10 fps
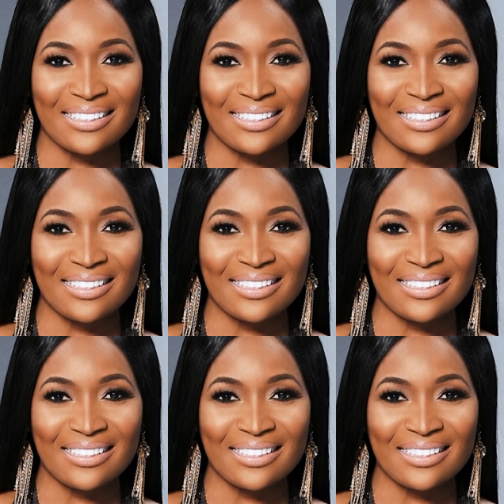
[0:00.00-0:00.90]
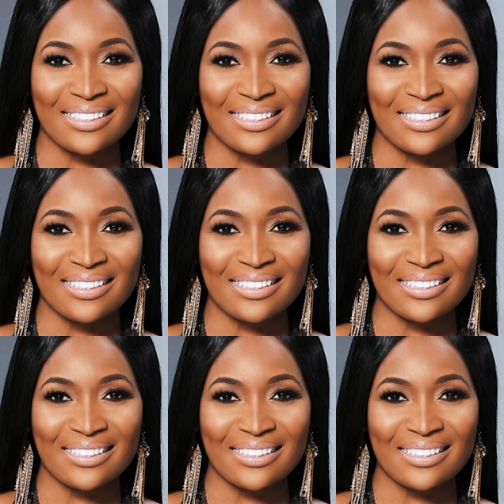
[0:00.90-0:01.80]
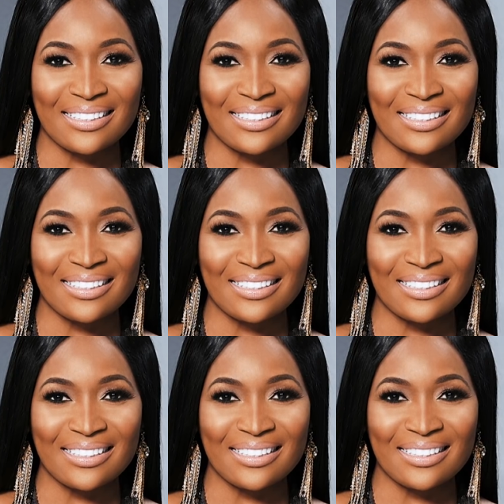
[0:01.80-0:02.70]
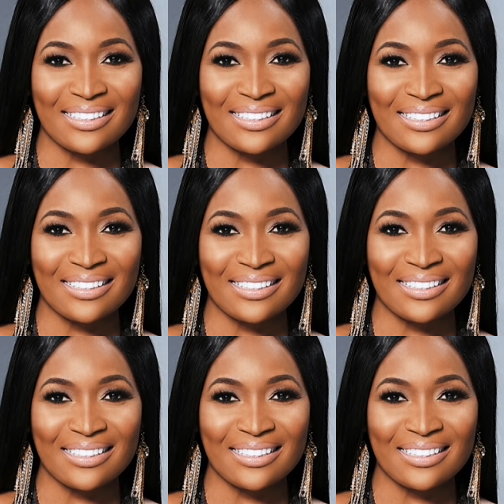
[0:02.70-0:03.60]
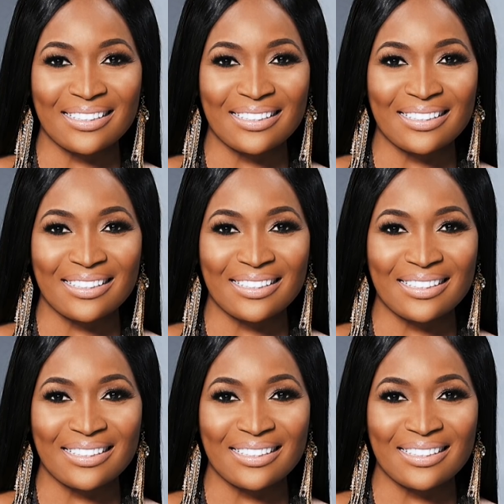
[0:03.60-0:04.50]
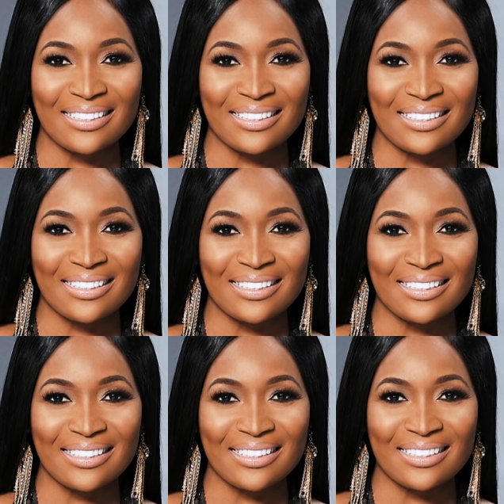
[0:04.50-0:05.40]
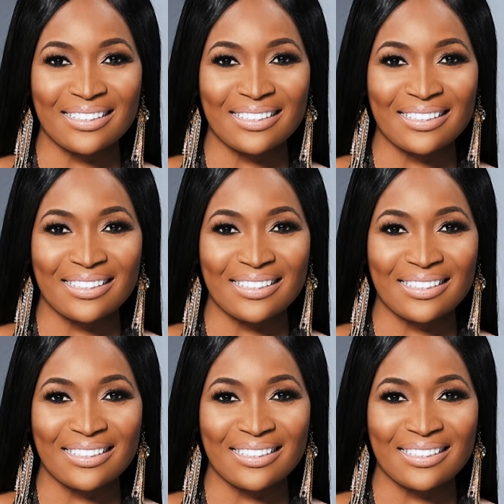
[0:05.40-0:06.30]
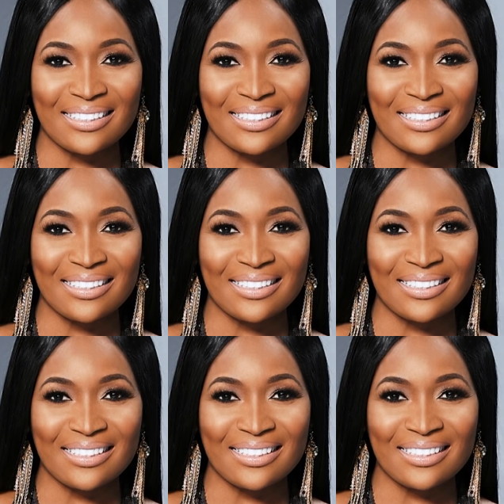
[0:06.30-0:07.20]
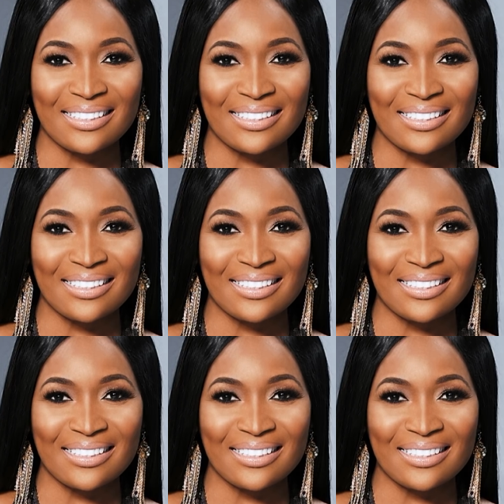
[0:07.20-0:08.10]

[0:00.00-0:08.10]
This person isn't speaking.